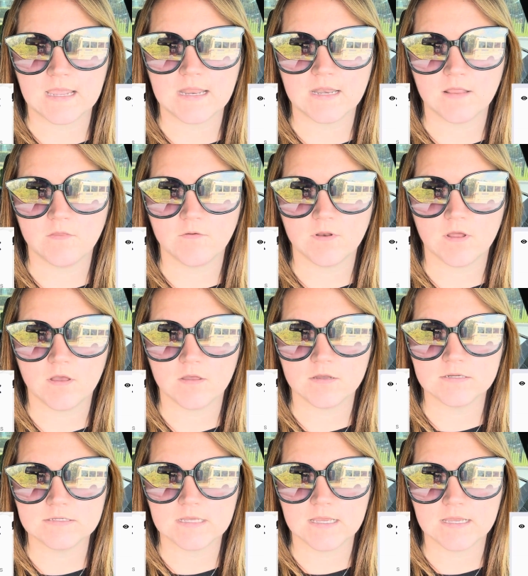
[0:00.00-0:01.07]

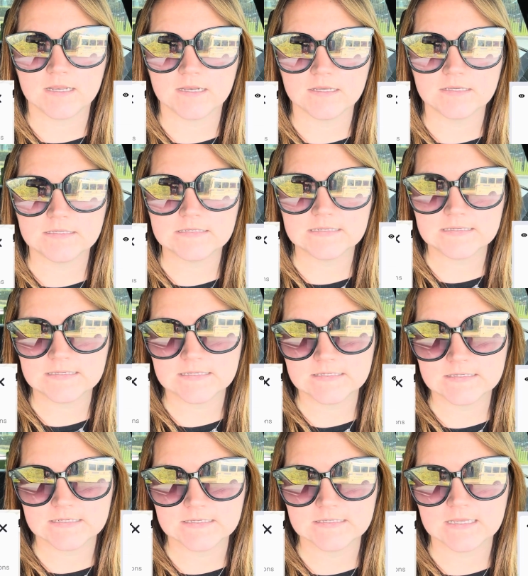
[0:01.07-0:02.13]

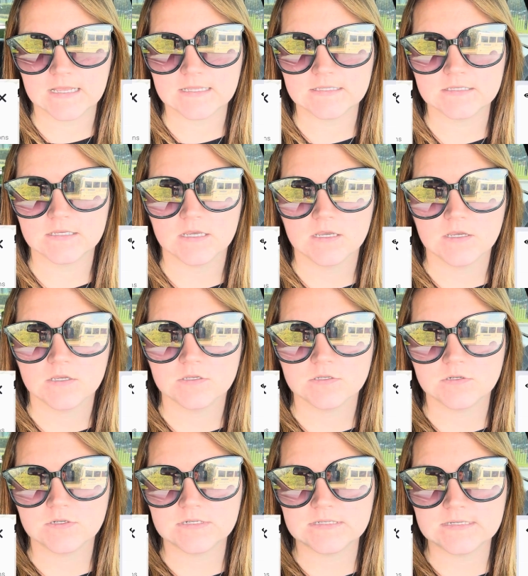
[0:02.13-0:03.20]
$83.66,
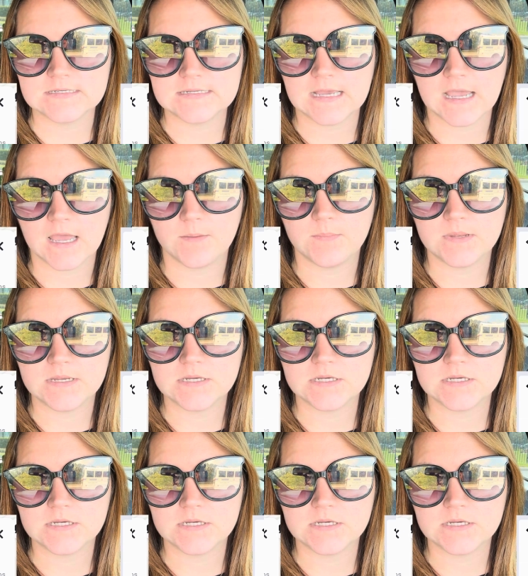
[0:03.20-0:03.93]
so just a tad bit